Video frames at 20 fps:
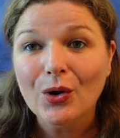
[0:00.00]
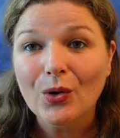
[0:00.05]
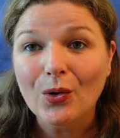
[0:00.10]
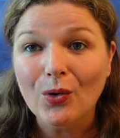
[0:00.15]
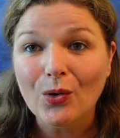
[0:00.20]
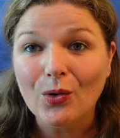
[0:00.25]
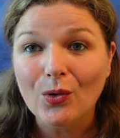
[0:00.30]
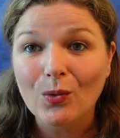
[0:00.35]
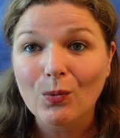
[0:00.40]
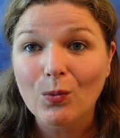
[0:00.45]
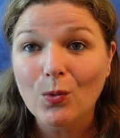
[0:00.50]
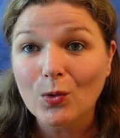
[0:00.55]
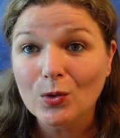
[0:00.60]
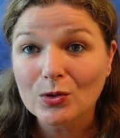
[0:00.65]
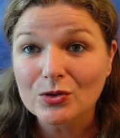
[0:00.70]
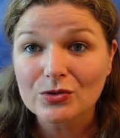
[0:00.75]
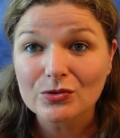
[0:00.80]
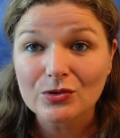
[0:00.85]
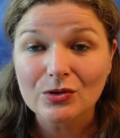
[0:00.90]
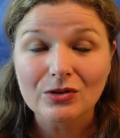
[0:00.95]
or
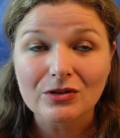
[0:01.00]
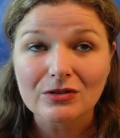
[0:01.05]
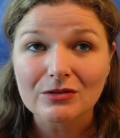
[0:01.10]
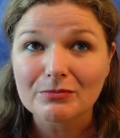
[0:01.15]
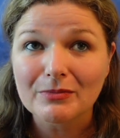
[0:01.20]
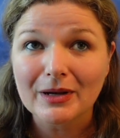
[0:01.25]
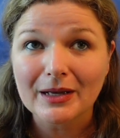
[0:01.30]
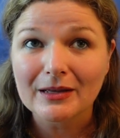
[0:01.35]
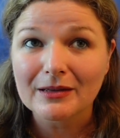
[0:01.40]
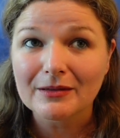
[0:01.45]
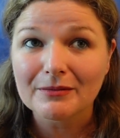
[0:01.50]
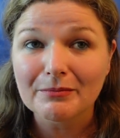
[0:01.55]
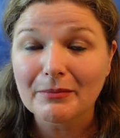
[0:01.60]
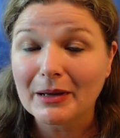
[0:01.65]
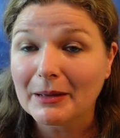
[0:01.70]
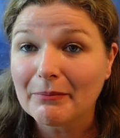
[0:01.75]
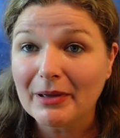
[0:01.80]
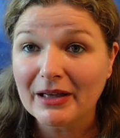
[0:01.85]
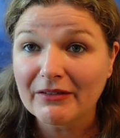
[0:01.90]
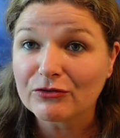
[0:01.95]
water or
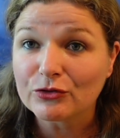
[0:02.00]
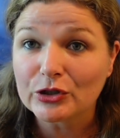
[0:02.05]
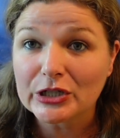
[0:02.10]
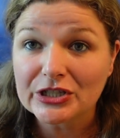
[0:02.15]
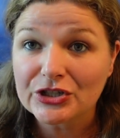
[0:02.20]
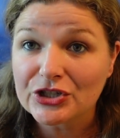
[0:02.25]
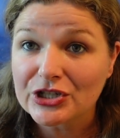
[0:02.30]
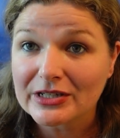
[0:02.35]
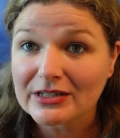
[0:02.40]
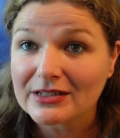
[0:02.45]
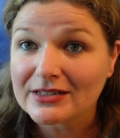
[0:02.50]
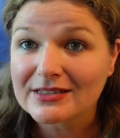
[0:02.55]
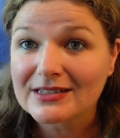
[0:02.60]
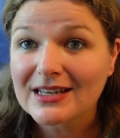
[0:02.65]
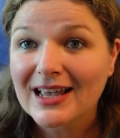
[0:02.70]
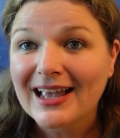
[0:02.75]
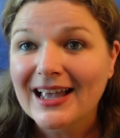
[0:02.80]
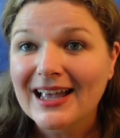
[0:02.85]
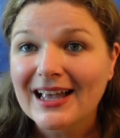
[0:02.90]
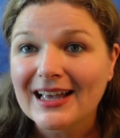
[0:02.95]
my beverages